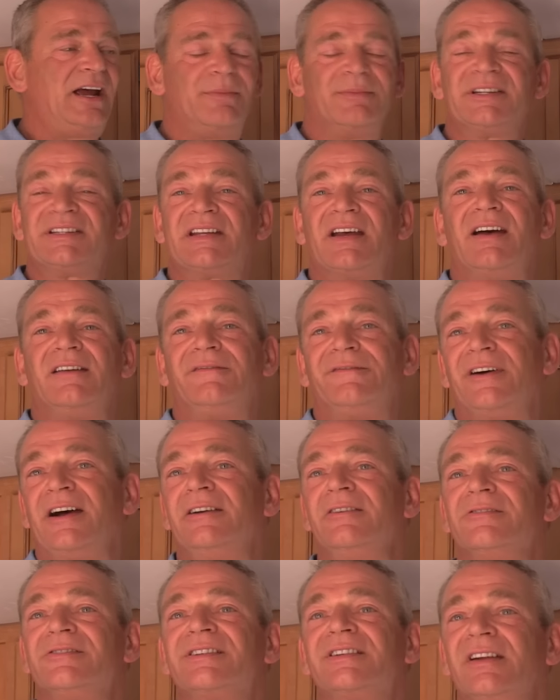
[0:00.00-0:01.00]
Amazon
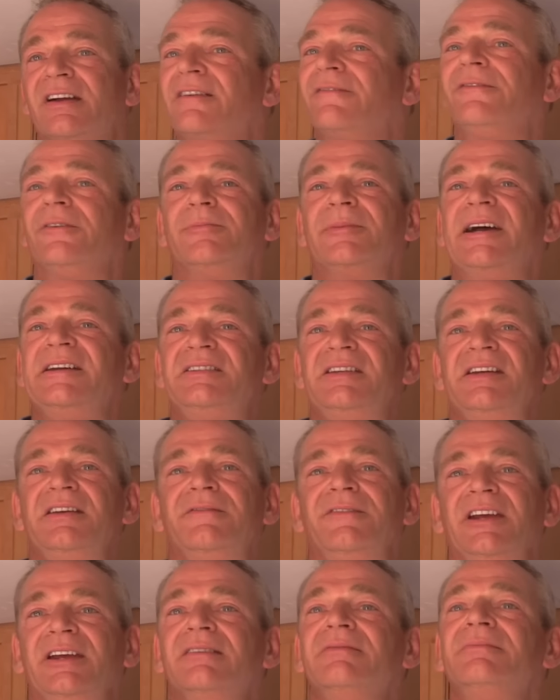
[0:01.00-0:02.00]
Fire Stick for my
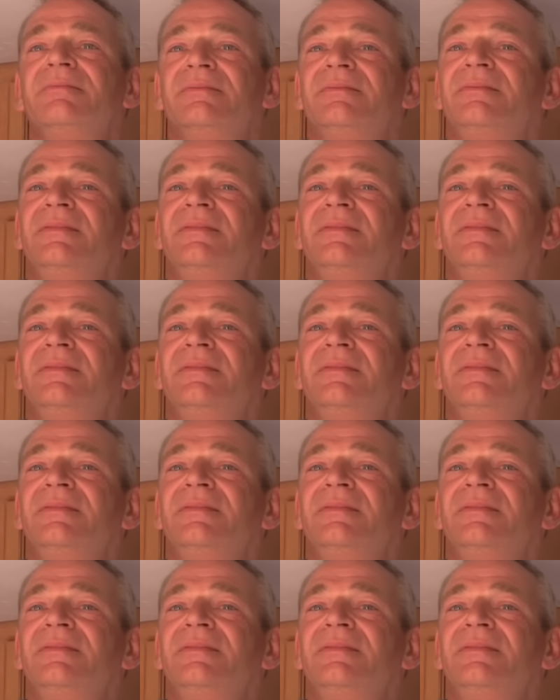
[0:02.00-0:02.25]
T V.